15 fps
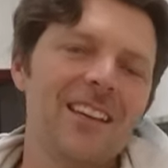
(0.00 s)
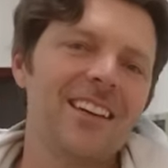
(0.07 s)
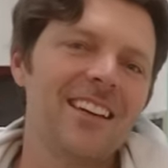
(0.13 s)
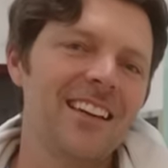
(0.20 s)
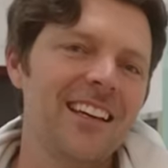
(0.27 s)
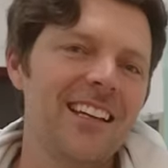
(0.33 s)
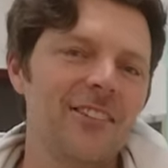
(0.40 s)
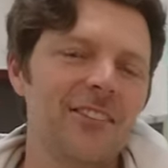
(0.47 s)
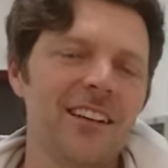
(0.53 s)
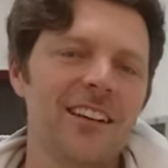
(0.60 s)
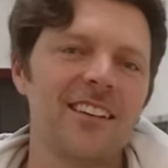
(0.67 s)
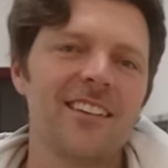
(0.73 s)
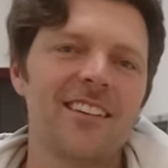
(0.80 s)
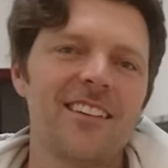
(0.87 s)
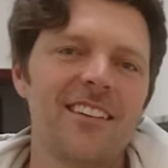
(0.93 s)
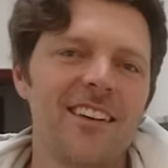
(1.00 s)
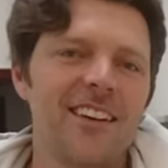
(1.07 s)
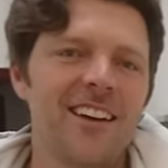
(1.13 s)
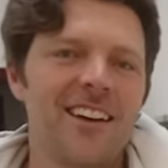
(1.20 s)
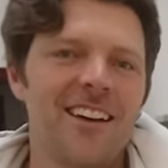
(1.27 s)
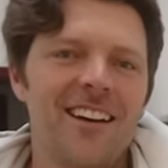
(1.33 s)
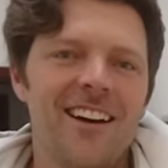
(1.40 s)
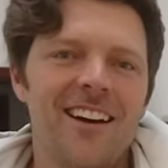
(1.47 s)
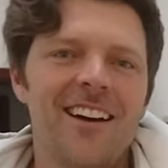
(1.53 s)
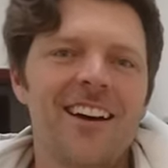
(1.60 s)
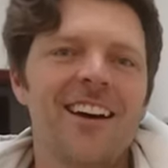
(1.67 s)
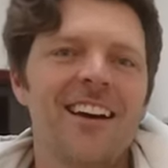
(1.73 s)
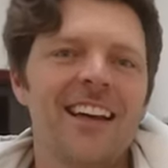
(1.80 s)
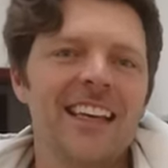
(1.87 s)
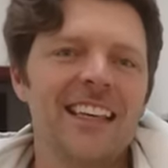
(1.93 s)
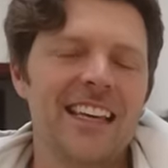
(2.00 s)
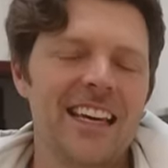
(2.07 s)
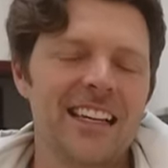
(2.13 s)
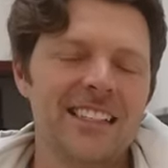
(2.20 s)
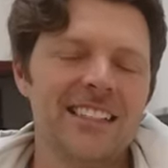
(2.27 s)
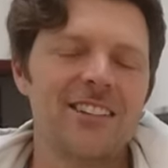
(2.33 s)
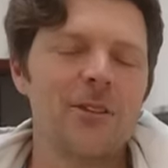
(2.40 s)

yeah. And we had a lot of very cool suggestions. Yes.